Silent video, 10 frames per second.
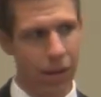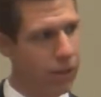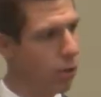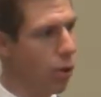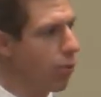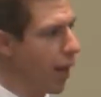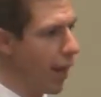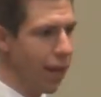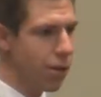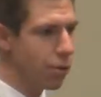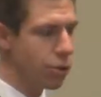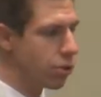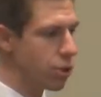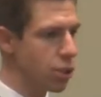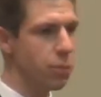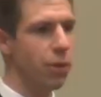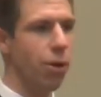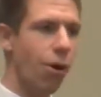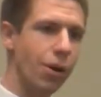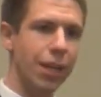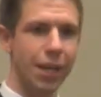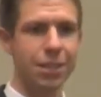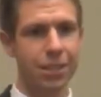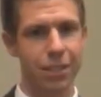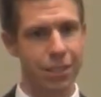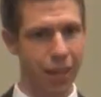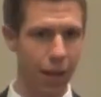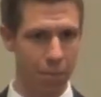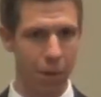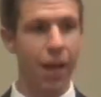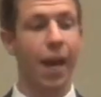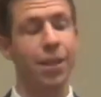You don't handle church discipline all cases the same.